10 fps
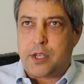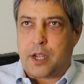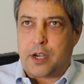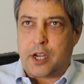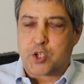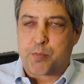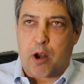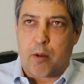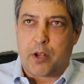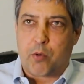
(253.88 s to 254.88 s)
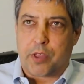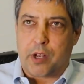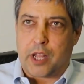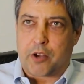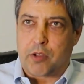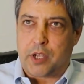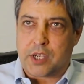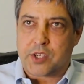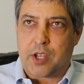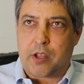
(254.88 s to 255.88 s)
done an experiment with an
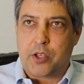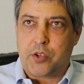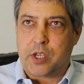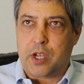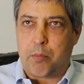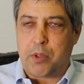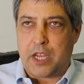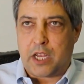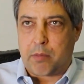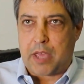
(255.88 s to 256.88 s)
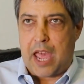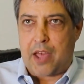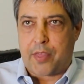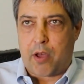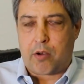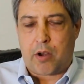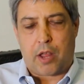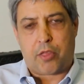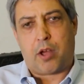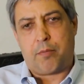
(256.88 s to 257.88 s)
electrolytic cell using a palladium cathode,
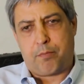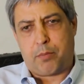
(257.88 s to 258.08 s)
and I thought,